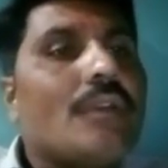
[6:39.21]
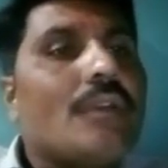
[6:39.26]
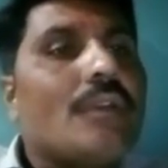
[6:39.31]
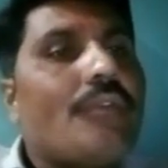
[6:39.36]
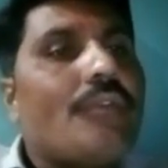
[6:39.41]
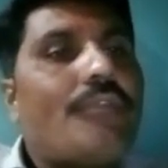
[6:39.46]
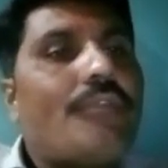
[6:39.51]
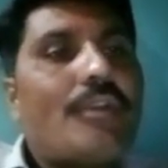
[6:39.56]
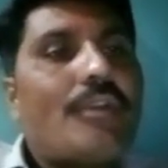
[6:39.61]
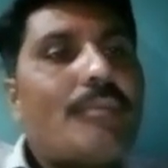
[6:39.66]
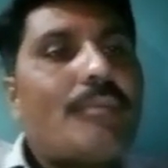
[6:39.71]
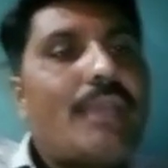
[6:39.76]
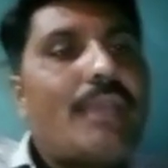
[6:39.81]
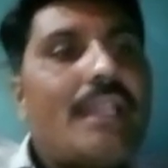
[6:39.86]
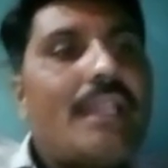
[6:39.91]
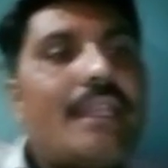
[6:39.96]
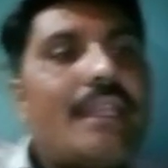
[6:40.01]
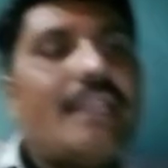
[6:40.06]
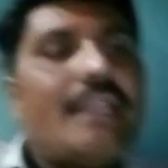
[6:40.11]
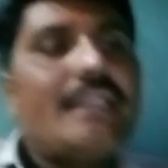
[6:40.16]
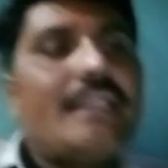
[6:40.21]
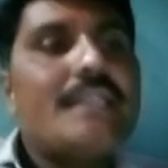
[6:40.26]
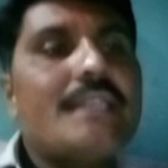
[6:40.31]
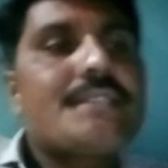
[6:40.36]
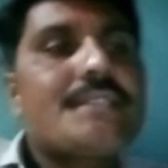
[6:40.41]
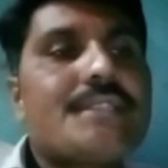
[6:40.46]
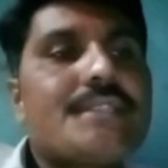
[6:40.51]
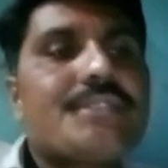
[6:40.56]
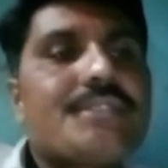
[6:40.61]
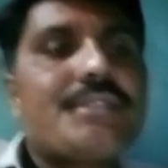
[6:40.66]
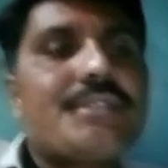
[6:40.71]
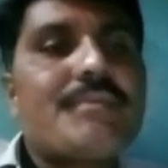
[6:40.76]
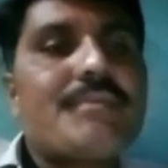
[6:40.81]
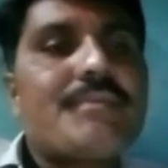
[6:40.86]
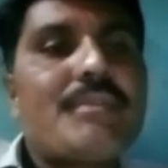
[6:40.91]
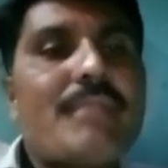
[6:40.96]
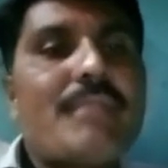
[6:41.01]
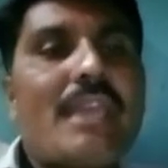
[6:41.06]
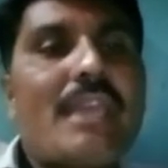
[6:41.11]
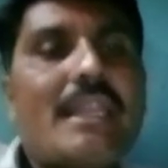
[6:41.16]
For male, in this system, the
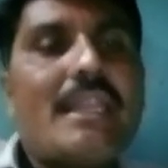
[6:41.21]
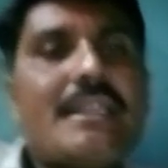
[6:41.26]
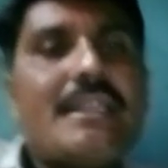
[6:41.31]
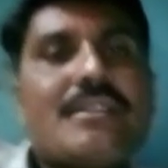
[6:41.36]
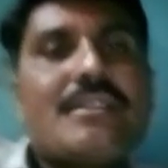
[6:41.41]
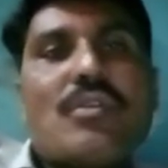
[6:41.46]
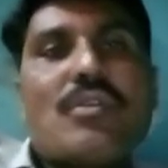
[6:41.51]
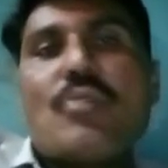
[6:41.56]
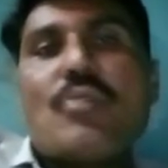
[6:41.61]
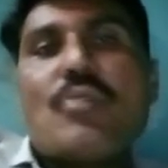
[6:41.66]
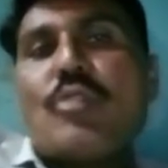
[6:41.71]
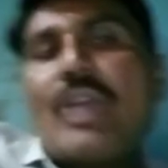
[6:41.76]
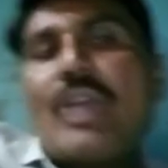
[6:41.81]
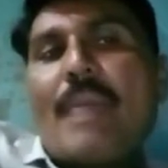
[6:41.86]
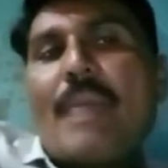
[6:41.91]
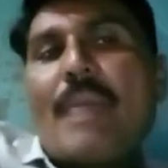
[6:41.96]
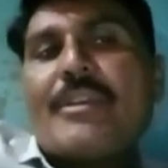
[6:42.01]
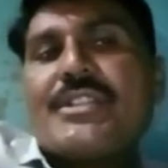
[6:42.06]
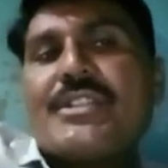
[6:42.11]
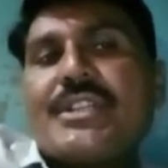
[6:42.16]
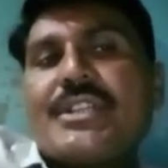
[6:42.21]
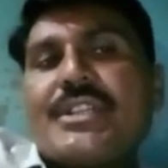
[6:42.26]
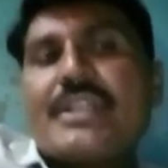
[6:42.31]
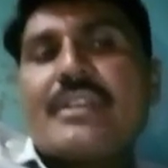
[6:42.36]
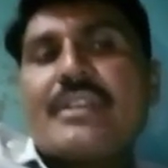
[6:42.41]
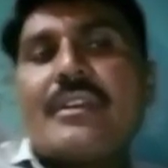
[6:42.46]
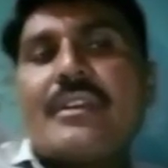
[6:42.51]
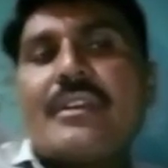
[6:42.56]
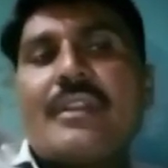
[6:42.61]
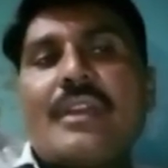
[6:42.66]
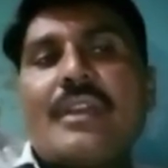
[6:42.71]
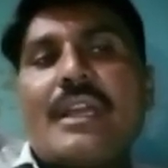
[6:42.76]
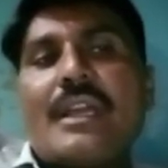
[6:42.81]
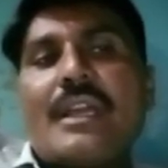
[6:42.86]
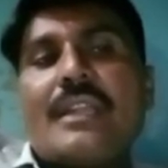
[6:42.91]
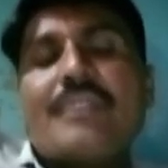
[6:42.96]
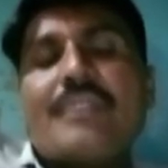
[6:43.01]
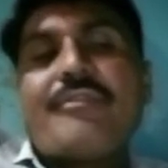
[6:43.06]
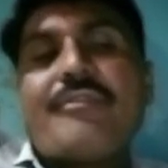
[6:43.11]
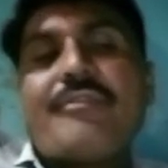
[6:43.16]
male is homogametic and
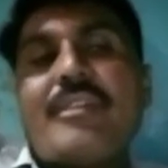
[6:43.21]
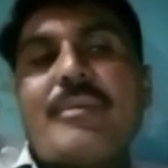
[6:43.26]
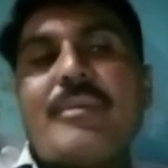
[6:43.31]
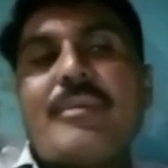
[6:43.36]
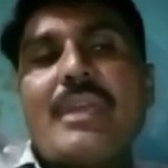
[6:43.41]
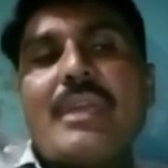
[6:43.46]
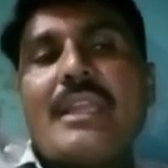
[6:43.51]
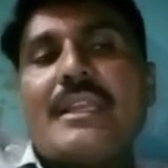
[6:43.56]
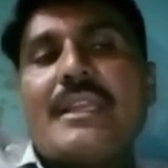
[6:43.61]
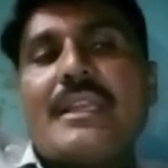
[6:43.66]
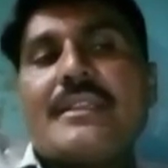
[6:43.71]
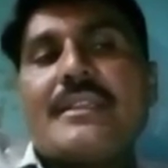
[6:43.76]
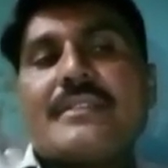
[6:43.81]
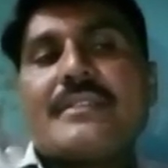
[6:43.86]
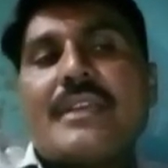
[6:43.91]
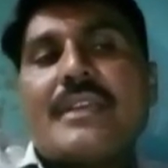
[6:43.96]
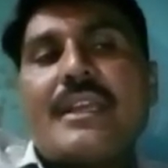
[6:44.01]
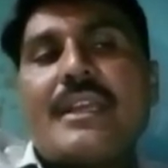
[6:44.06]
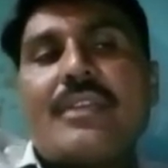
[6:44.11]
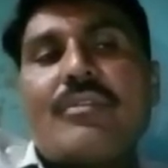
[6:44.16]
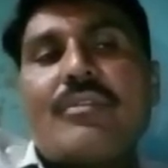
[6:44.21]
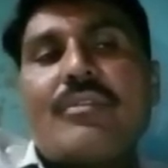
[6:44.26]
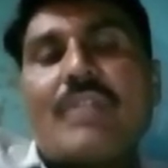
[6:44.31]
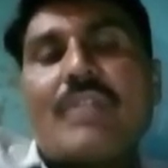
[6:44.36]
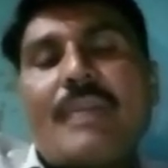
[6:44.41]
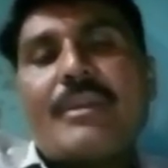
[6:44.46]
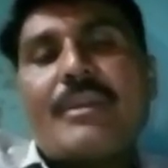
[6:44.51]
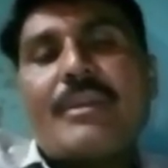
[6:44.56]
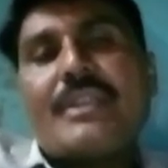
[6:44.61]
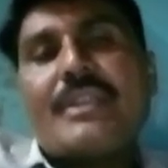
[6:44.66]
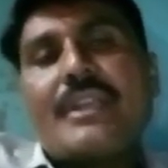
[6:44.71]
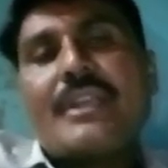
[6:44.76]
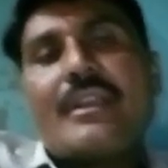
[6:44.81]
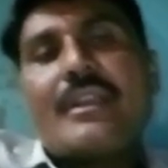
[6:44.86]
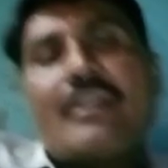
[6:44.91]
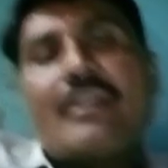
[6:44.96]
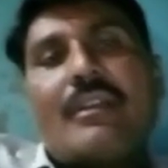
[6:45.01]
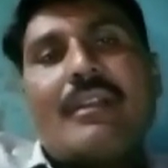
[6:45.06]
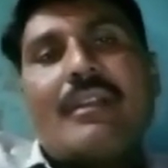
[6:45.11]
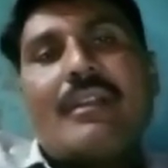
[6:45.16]
the female is heterogametic.
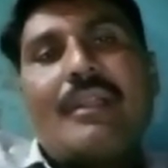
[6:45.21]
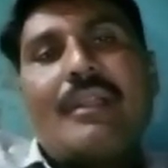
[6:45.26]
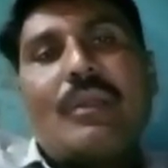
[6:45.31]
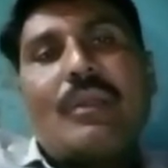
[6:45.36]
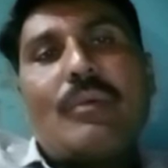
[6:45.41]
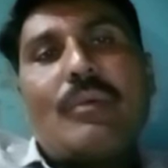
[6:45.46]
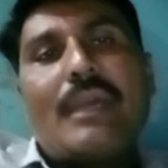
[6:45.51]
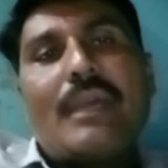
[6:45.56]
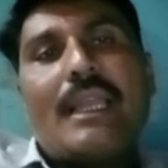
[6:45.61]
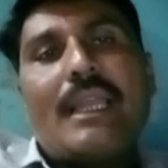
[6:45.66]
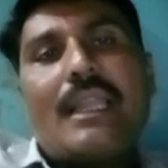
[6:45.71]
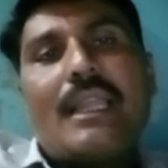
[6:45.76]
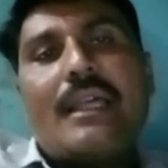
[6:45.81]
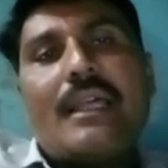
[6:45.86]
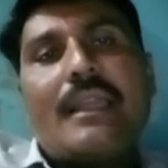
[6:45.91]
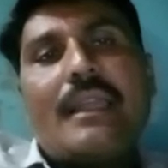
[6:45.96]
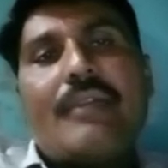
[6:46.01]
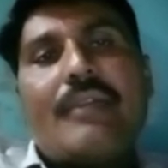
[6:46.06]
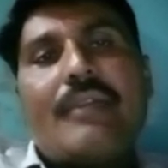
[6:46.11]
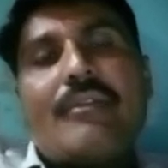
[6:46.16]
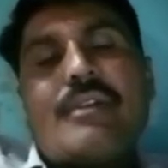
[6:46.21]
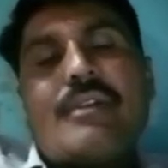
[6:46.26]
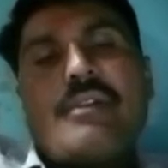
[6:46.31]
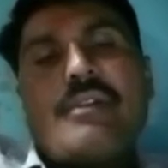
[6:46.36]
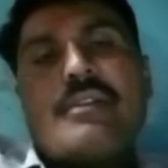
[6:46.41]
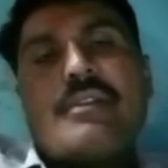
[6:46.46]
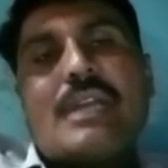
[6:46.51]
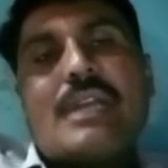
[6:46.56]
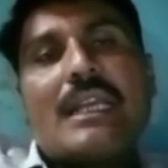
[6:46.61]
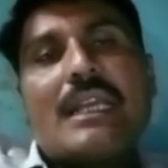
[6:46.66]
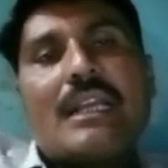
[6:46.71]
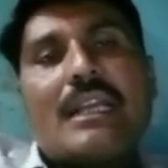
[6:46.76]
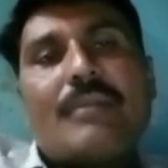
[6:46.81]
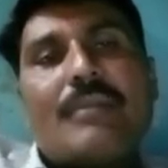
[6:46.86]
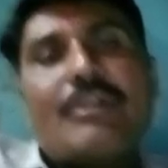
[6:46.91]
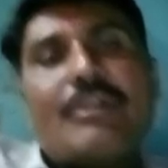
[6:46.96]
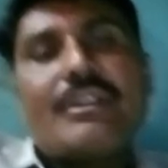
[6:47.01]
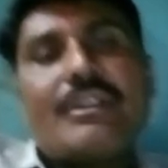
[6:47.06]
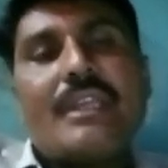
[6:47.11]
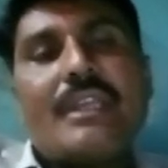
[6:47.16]
While talking
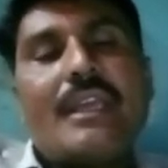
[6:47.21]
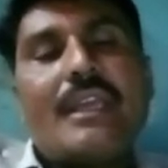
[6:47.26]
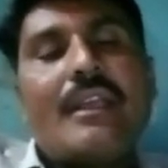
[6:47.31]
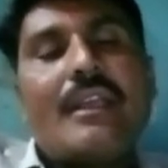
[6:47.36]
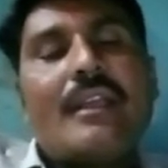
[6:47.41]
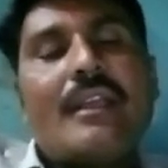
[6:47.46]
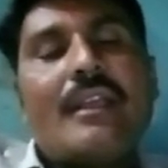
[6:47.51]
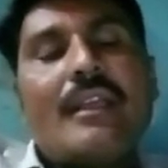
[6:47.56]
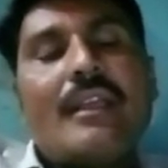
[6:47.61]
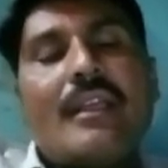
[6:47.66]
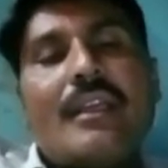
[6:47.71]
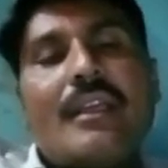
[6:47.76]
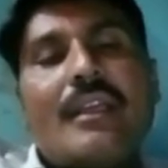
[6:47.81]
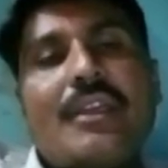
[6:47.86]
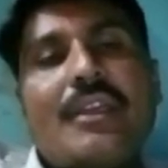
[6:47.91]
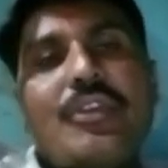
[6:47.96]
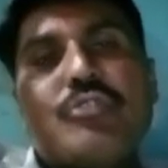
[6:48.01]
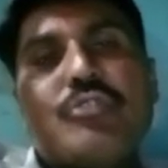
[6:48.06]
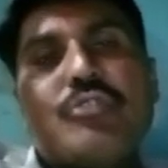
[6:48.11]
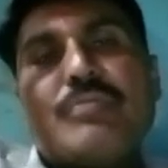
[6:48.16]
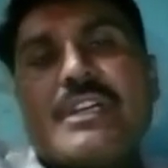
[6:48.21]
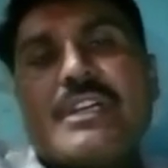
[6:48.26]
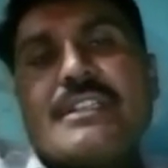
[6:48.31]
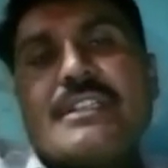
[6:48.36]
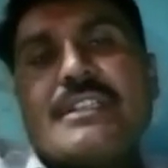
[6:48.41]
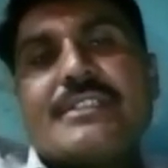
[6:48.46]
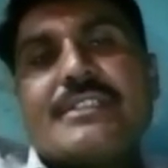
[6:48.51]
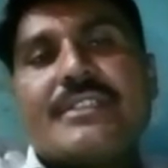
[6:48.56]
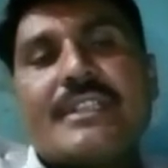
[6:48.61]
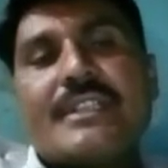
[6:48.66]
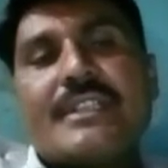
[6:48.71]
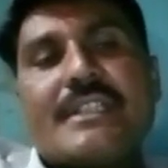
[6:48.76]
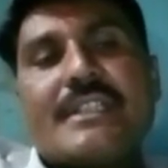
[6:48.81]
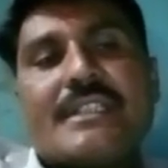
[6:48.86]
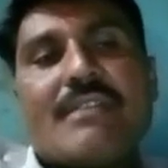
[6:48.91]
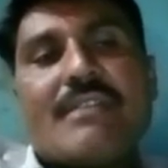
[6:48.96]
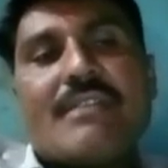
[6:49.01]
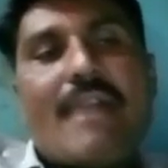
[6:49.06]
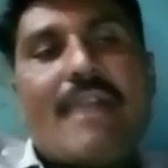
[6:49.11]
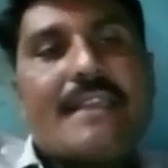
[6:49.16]
about the humans, it is
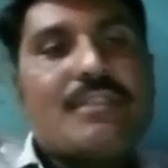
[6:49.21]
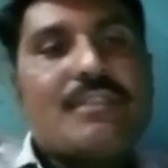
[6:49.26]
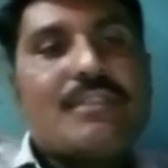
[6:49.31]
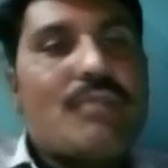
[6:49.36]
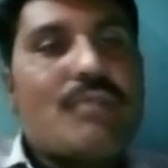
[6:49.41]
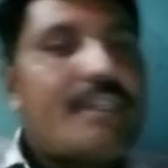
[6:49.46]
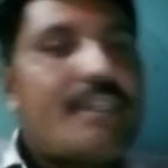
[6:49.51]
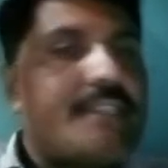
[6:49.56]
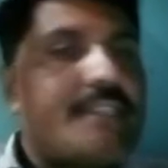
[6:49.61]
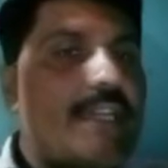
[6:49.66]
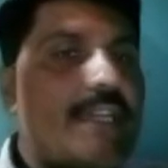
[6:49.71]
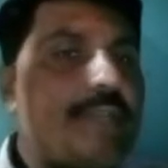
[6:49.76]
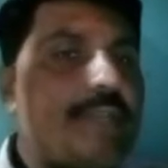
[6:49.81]
the vice versa.